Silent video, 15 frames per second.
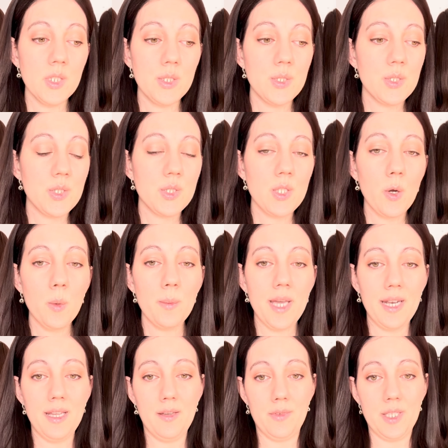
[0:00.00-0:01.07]
So
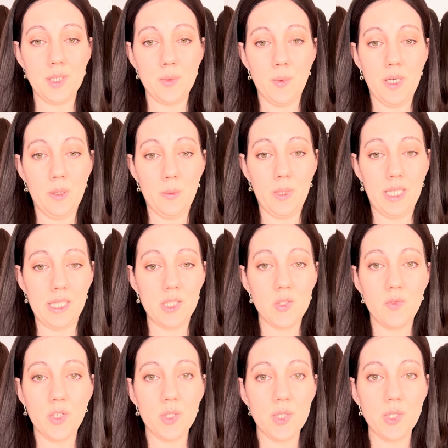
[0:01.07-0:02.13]
many of us wear wigs
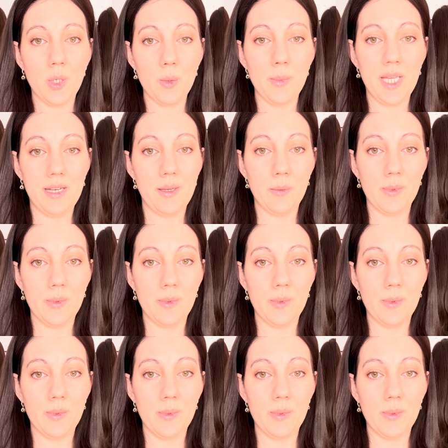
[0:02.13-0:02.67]
for so many